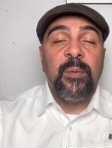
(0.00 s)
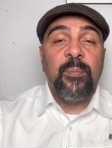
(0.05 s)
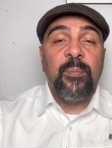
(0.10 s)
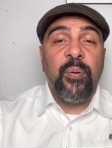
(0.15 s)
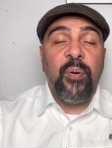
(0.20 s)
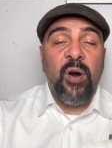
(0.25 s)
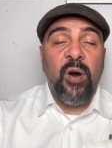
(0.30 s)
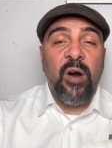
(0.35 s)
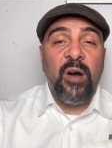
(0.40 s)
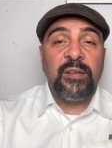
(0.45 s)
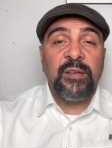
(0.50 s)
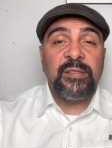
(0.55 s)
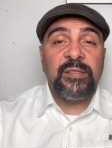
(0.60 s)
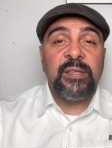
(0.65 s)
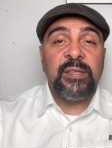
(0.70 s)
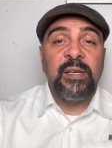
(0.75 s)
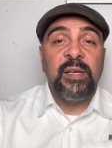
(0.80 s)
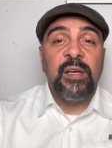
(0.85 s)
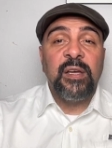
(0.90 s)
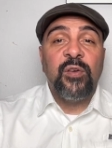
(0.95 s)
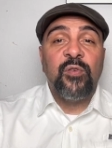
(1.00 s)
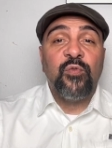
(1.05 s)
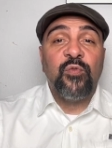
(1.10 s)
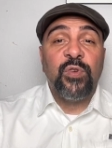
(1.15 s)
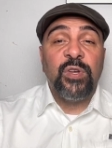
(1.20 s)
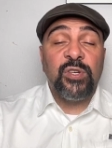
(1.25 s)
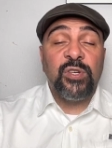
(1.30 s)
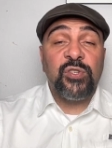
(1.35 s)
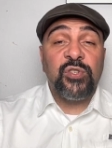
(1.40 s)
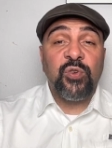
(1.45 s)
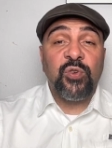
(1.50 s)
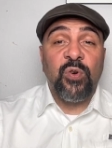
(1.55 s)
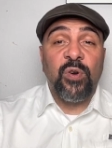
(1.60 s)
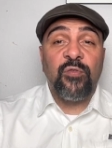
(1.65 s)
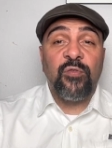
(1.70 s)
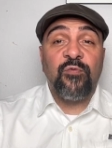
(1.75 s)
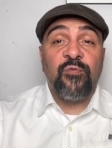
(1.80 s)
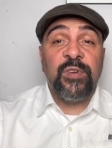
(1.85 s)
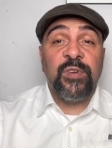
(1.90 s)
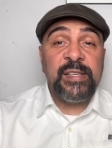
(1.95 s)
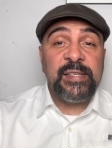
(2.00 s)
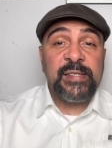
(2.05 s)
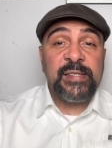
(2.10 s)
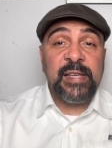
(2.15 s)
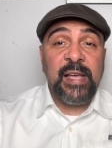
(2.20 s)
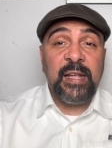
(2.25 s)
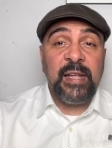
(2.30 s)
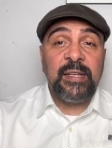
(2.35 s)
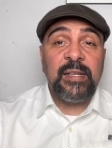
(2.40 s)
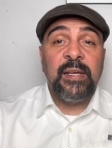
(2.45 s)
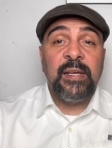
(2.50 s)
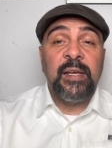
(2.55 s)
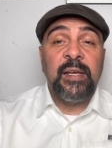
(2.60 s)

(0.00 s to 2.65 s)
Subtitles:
Pause, reassure, reset,